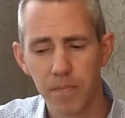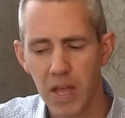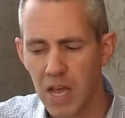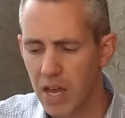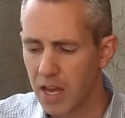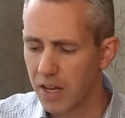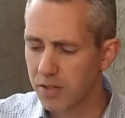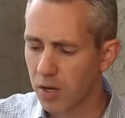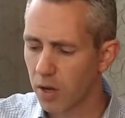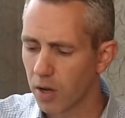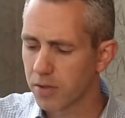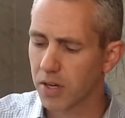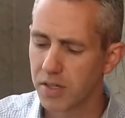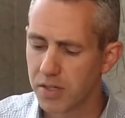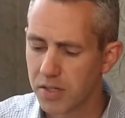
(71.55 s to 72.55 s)
He's also
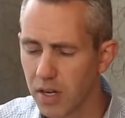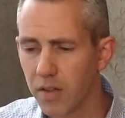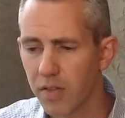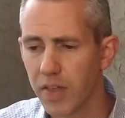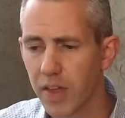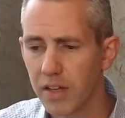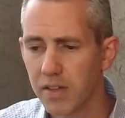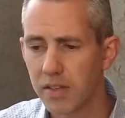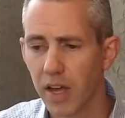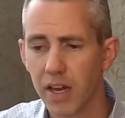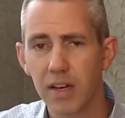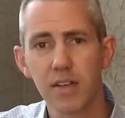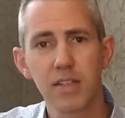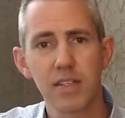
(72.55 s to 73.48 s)
considered things like